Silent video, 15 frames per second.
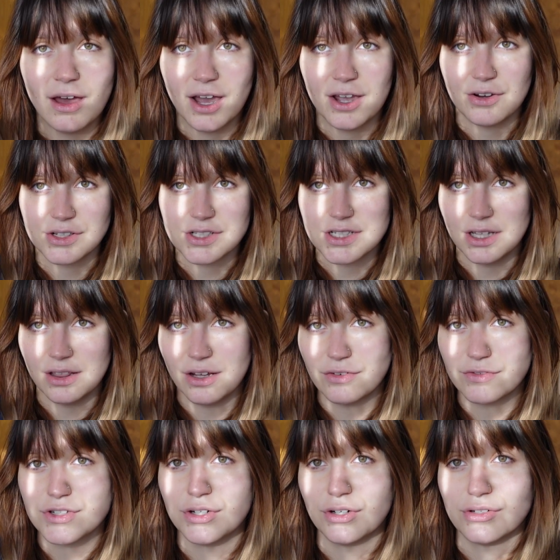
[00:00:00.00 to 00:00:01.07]
I honestly
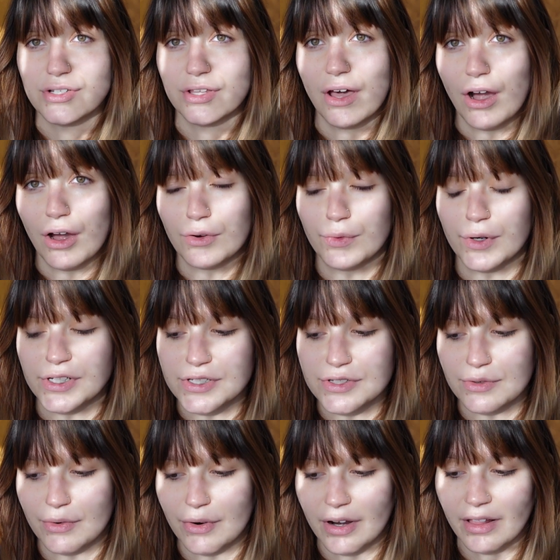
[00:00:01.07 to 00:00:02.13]
love to go to the hardware
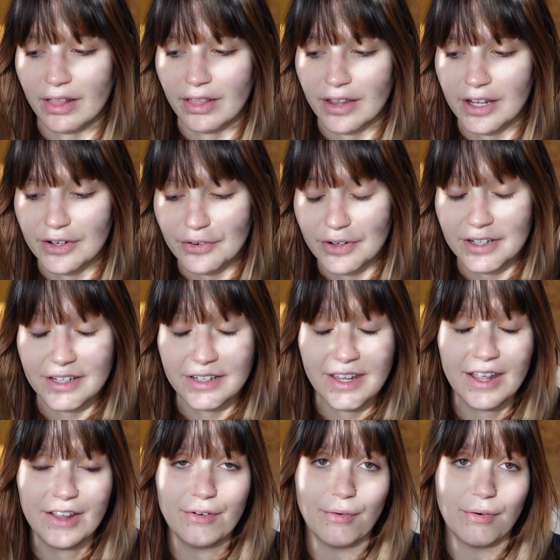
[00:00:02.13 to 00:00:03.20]
store later in the
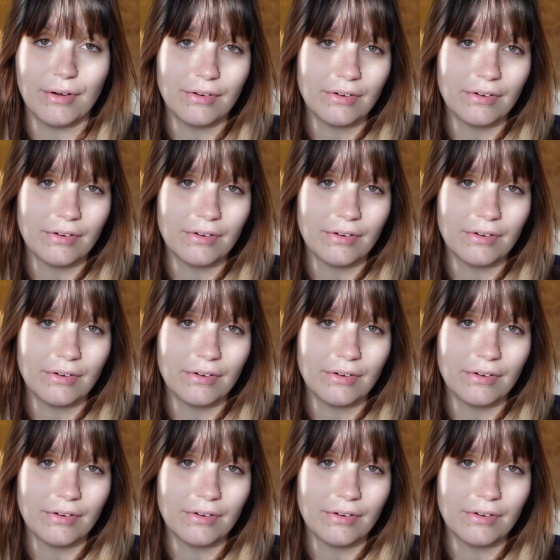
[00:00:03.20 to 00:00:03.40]
day or